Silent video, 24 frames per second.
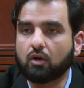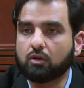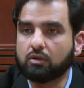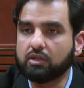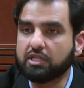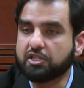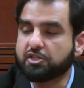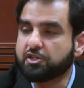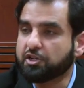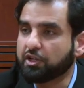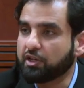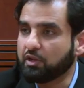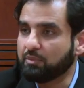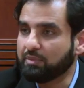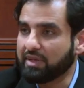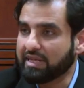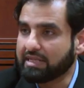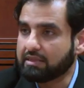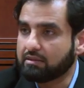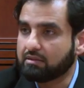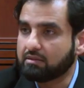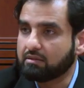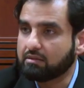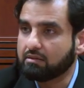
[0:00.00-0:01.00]

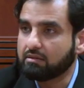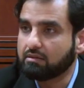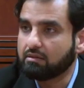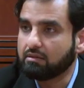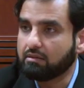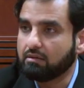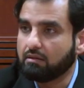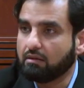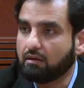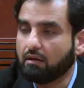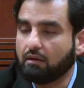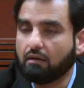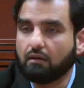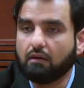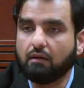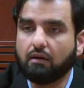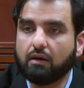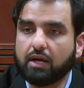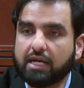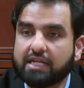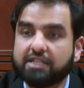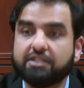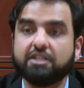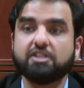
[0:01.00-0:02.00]
legitimate
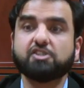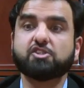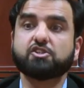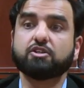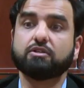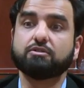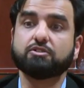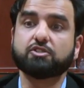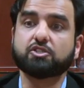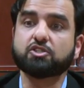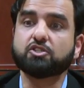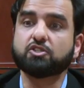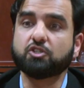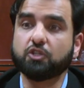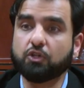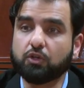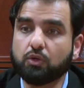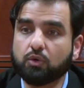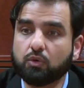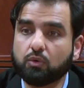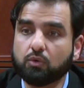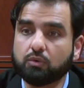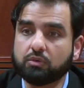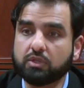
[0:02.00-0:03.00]
additions
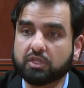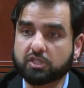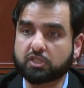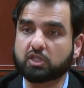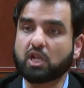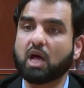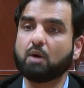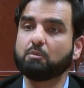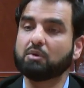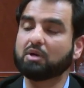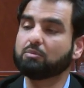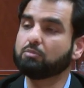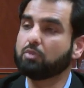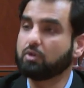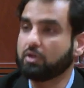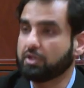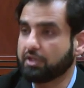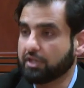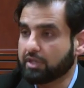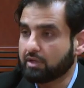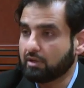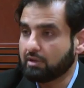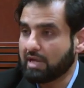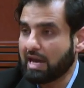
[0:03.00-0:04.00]
to the Islamic
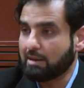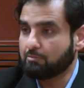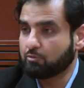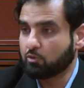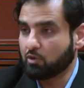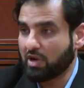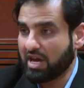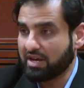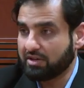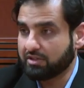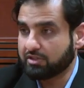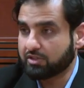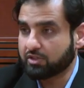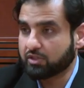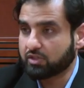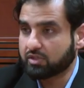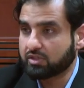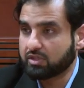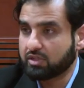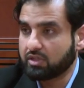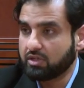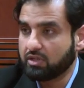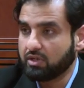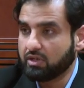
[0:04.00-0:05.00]
political
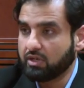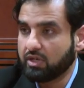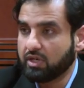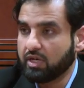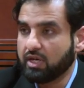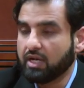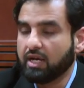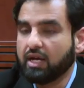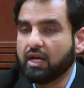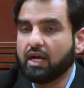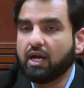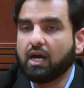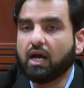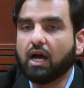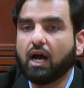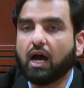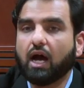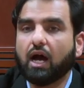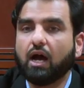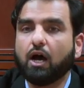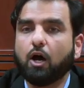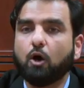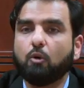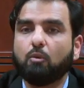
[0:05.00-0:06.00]
apparatus.
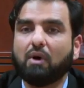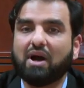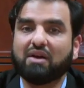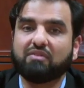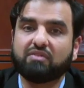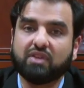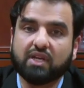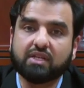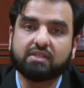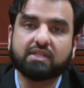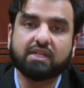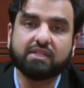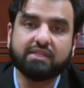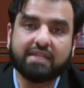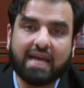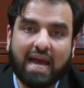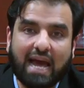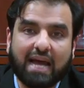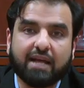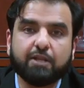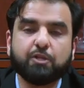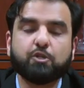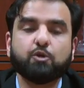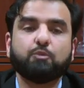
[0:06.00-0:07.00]
I think
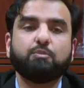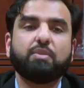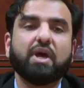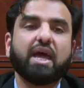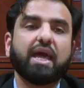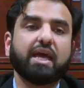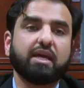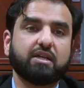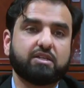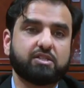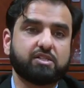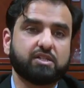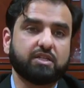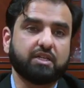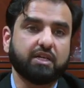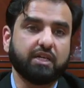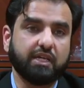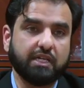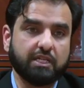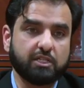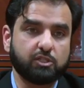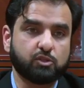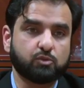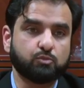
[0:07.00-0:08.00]
that debate
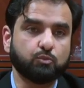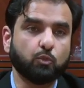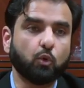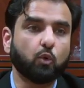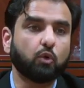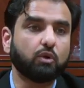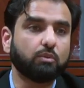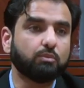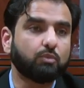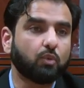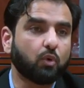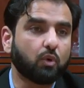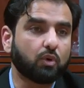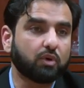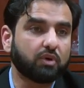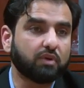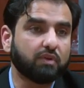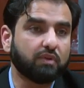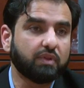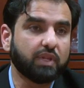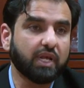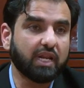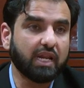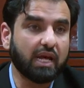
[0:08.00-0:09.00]
is more
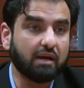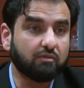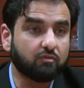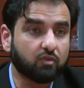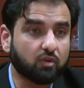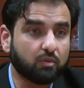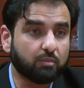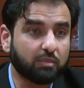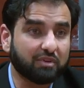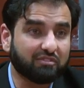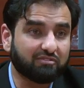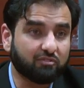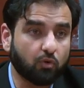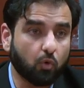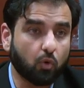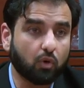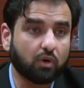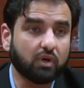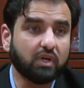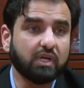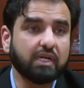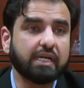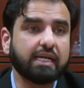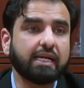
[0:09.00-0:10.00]
important than ever
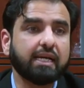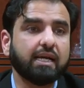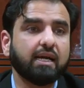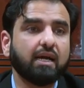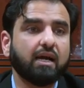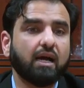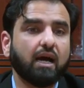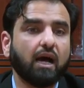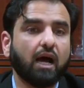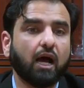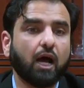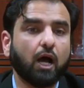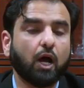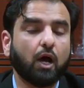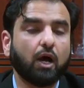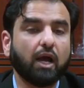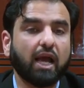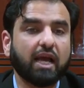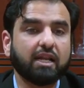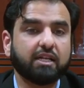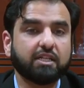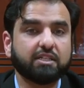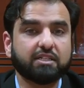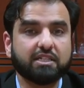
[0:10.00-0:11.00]
before,
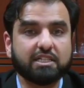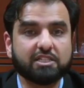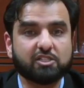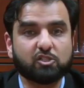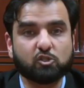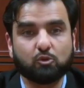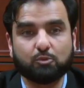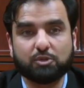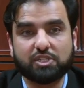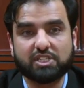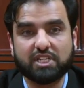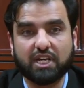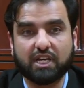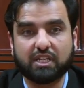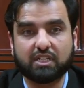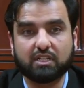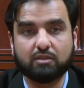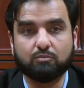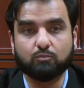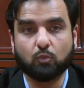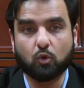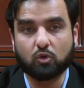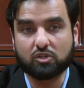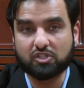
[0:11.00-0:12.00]
and it needs to be
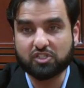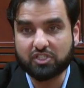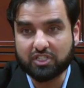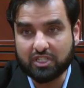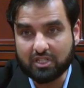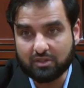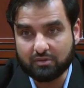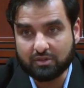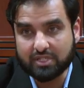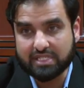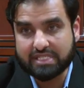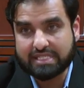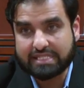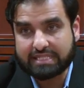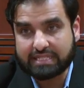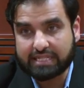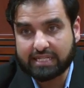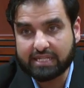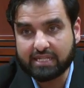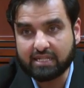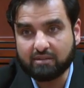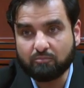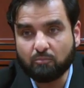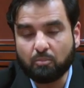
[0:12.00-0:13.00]
taken more
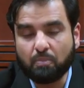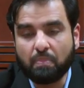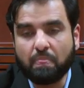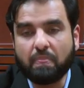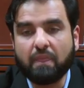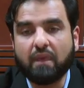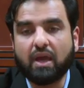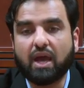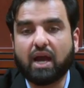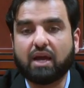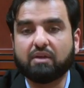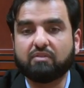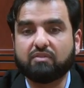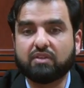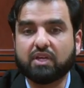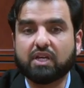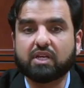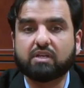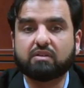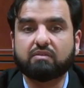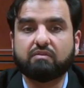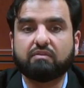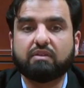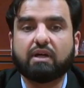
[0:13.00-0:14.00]
seriously. I
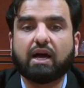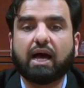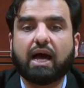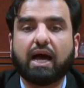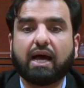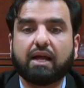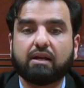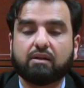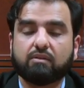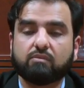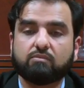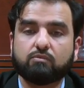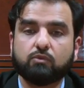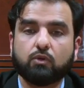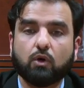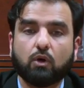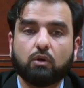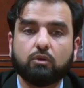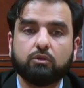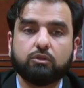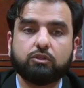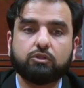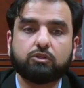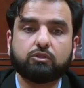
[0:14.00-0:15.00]
think that
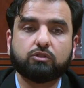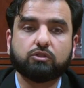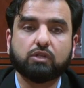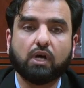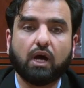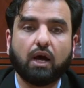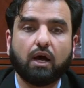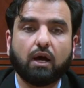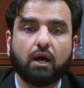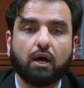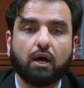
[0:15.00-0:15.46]
those